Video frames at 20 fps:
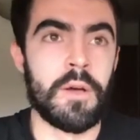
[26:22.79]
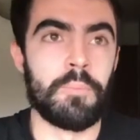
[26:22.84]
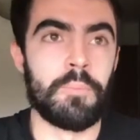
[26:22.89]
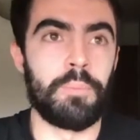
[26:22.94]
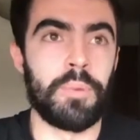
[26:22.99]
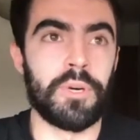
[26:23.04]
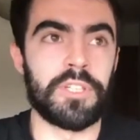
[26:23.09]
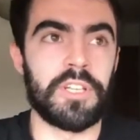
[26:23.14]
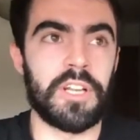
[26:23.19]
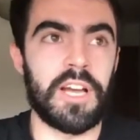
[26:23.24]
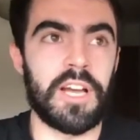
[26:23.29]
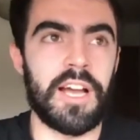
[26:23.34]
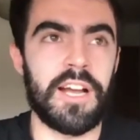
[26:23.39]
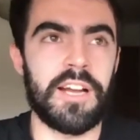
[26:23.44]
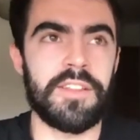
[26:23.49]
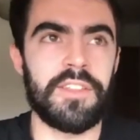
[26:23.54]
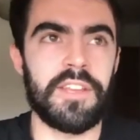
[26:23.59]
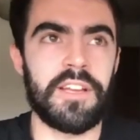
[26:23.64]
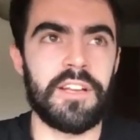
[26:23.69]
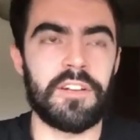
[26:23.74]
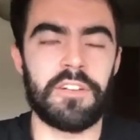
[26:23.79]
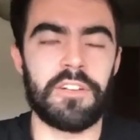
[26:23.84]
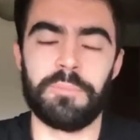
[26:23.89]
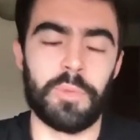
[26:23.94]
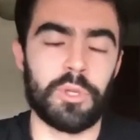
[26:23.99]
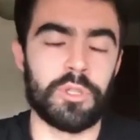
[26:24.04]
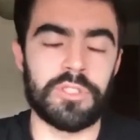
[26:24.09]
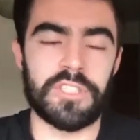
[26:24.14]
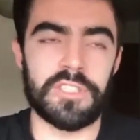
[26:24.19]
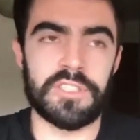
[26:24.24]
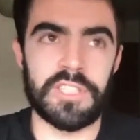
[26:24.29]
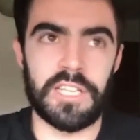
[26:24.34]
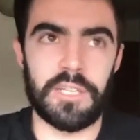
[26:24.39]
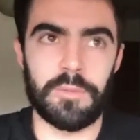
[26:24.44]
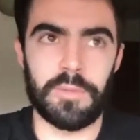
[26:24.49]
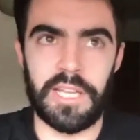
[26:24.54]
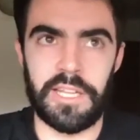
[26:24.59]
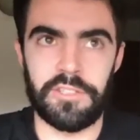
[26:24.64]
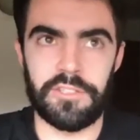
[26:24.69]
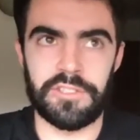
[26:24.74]
But are there, or more sustainable
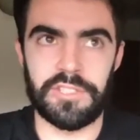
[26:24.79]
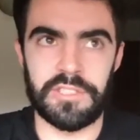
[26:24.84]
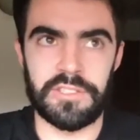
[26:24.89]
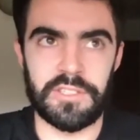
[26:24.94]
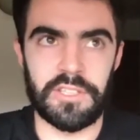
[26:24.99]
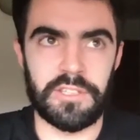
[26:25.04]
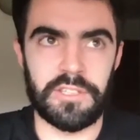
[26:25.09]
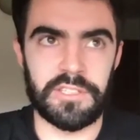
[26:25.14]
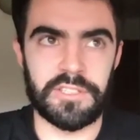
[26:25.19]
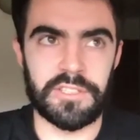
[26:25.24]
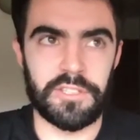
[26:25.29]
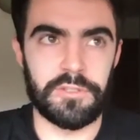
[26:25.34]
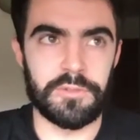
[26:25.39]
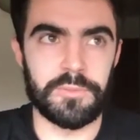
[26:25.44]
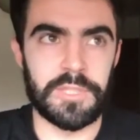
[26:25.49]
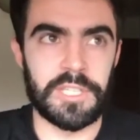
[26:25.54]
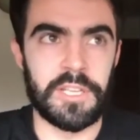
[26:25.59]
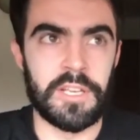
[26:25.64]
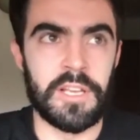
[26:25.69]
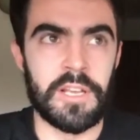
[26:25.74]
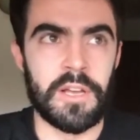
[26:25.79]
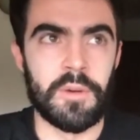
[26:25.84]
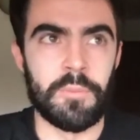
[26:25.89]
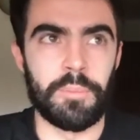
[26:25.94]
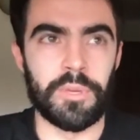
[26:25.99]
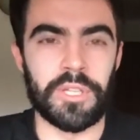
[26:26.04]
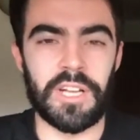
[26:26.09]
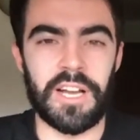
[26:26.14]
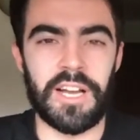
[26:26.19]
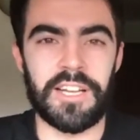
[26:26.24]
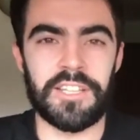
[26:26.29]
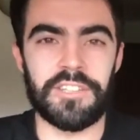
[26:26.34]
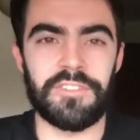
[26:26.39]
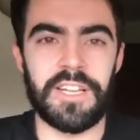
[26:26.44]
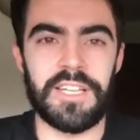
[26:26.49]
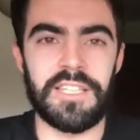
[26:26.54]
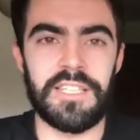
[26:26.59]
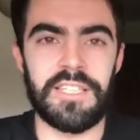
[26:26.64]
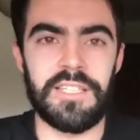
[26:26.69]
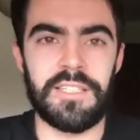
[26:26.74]
energies, excuse me. But are there
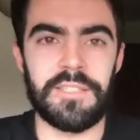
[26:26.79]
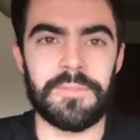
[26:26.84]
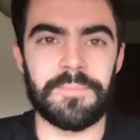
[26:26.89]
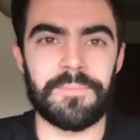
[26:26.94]
any,